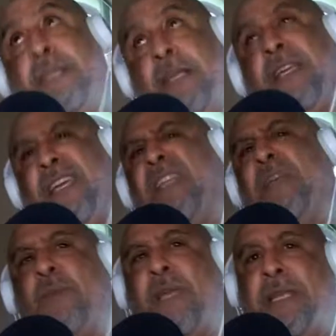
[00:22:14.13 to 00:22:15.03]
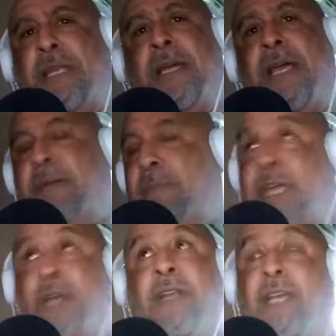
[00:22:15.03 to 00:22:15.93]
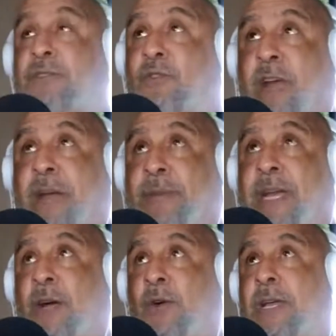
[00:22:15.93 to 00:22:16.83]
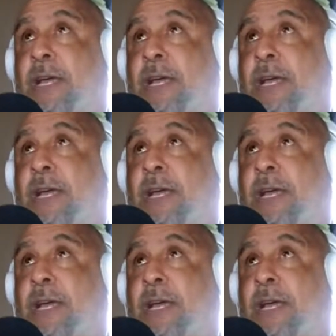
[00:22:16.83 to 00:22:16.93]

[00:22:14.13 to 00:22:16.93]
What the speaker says: Again, depending, my internet is crap now,